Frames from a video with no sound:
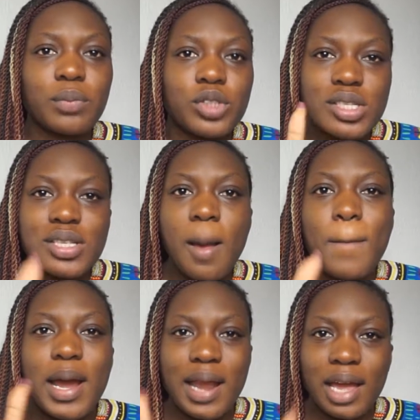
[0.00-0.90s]
but just
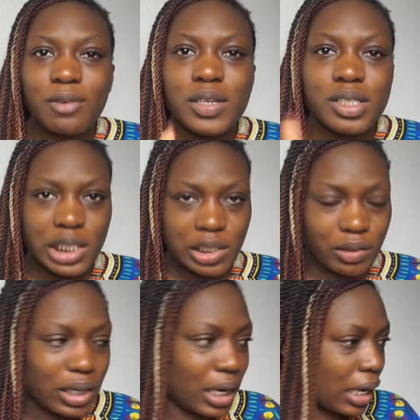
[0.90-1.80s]
my life in
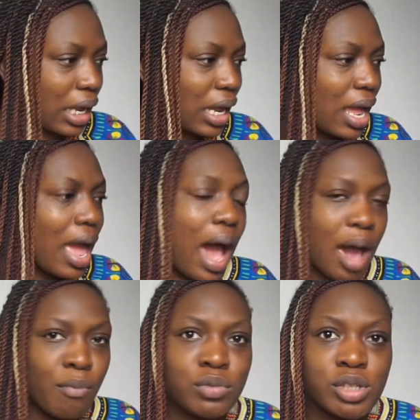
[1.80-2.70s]
general. Like,
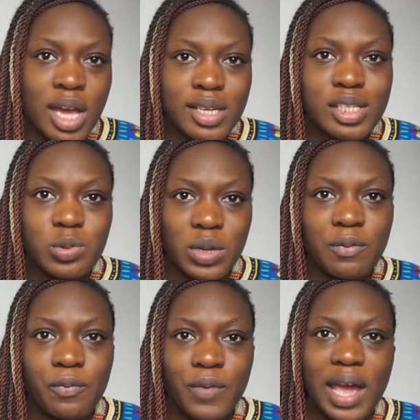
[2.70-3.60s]
I'm turning
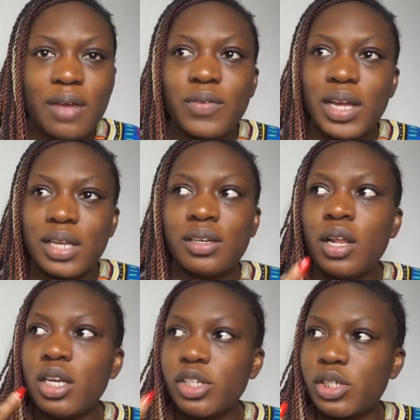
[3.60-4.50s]
25 in
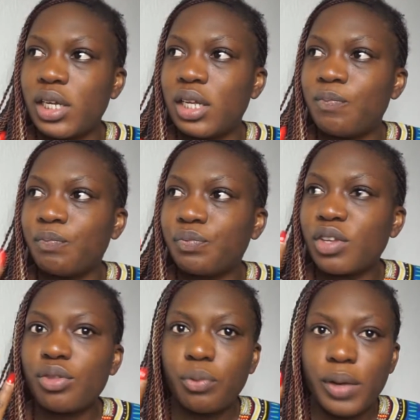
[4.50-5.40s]
literally
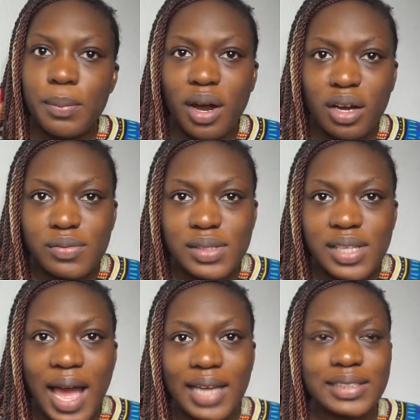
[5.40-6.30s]
3 months
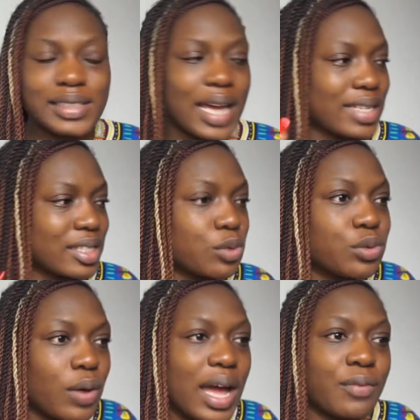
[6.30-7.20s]
and I still
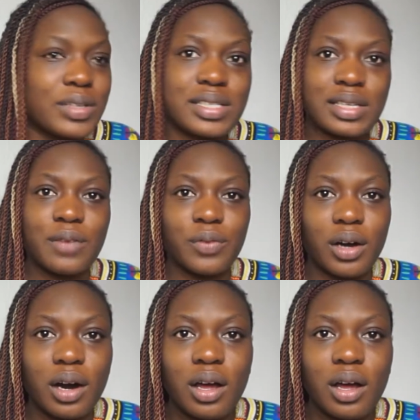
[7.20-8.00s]
don't have it together.